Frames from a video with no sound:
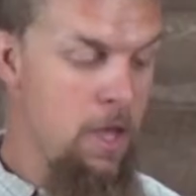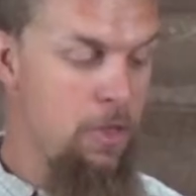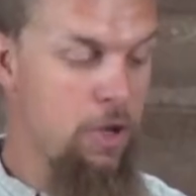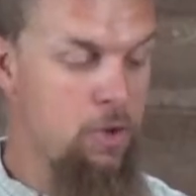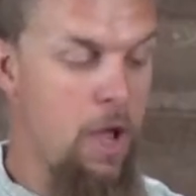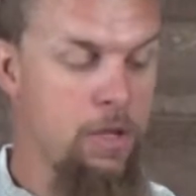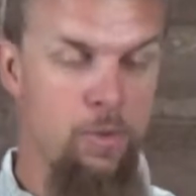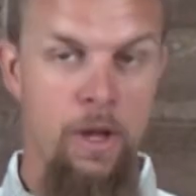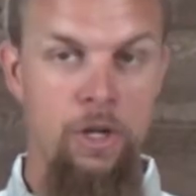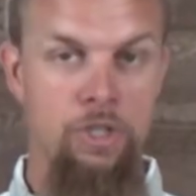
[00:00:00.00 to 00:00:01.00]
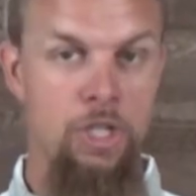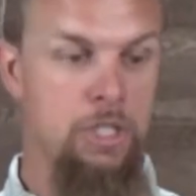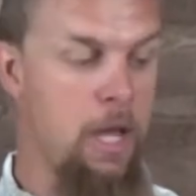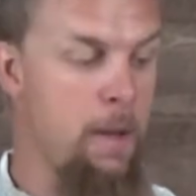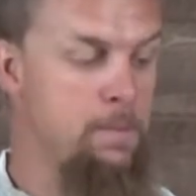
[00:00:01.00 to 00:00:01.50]
The crosswater
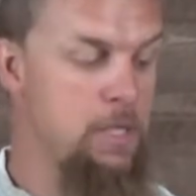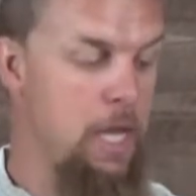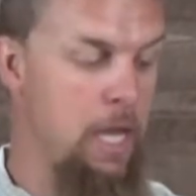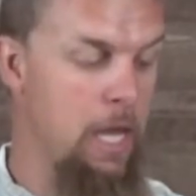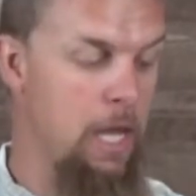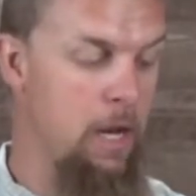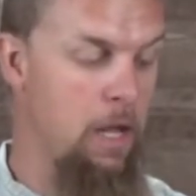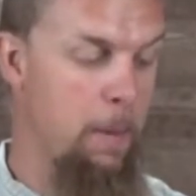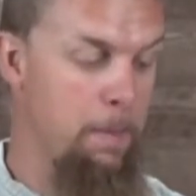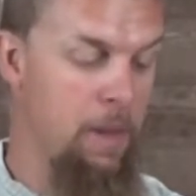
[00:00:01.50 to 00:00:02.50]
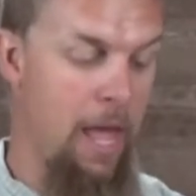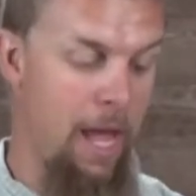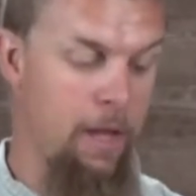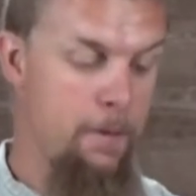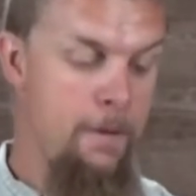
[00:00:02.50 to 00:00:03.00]
just comes in
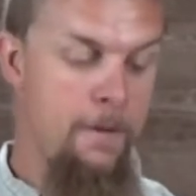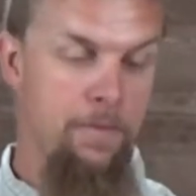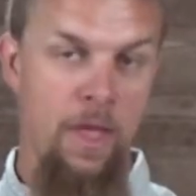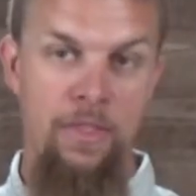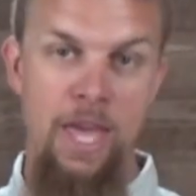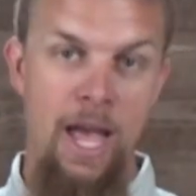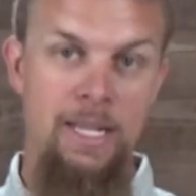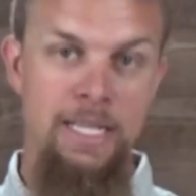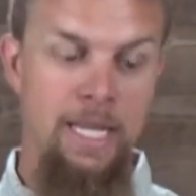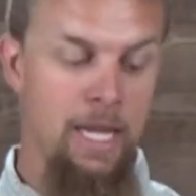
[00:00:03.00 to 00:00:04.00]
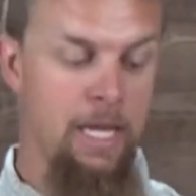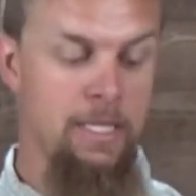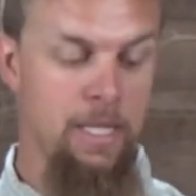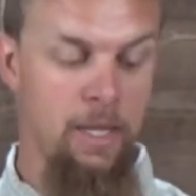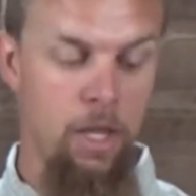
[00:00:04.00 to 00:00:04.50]
black, and the ID
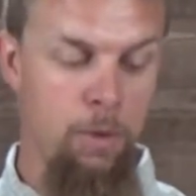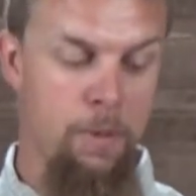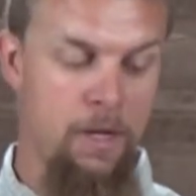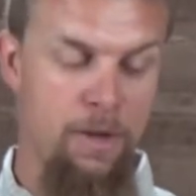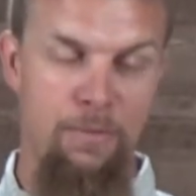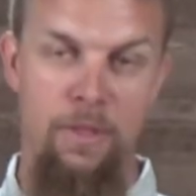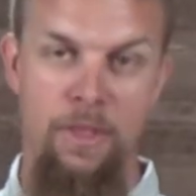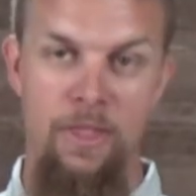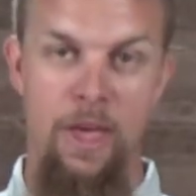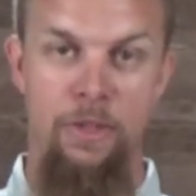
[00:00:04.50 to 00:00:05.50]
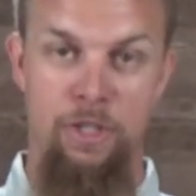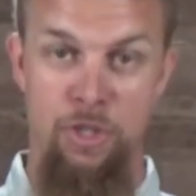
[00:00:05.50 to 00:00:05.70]
is a little bit different than the others.